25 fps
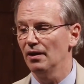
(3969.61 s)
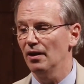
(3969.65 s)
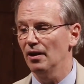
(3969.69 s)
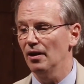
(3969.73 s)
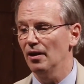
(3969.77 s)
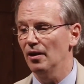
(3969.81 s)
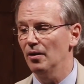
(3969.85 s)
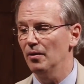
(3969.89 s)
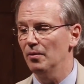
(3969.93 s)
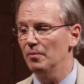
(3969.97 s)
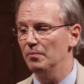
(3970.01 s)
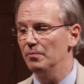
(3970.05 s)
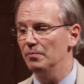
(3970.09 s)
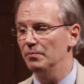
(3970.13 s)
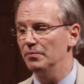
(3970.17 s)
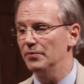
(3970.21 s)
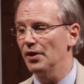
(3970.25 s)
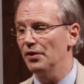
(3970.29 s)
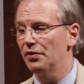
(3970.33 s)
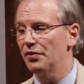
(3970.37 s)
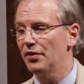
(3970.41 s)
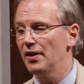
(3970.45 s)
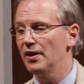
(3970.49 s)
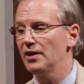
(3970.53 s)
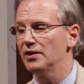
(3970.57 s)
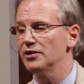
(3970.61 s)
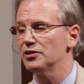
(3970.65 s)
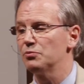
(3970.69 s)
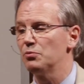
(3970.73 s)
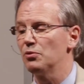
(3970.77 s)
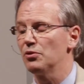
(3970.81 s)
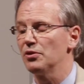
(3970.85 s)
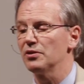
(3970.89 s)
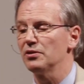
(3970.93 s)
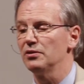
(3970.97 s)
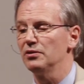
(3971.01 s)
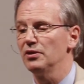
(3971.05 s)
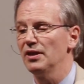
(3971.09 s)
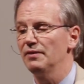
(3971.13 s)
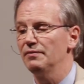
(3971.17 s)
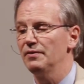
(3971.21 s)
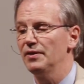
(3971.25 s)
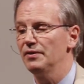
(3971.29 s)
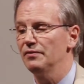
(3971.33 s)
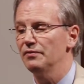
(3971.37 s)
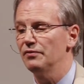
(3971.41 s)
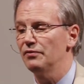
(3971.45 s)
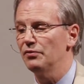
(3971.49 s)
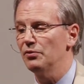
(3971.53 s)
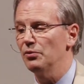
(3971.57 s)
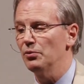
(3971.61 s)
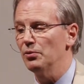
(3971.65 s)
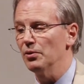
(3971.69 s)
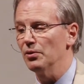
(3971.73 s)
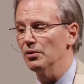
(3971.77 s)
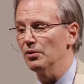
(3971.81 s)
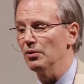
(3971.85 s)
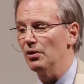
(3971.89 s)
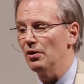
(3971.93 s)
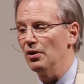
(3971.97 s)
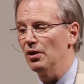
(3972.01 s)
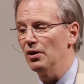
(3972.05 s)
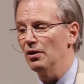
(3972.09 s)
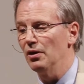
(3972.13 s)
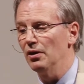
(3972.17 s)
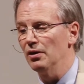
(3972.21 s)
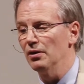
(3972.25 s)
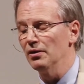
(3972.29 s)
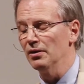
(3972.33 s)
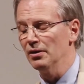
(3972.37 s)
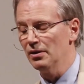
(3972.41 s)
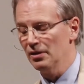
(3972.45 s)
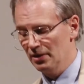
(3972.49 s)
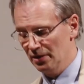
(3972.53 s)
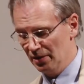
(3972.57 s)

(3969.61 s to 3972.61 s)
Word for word: um, the things worth living for are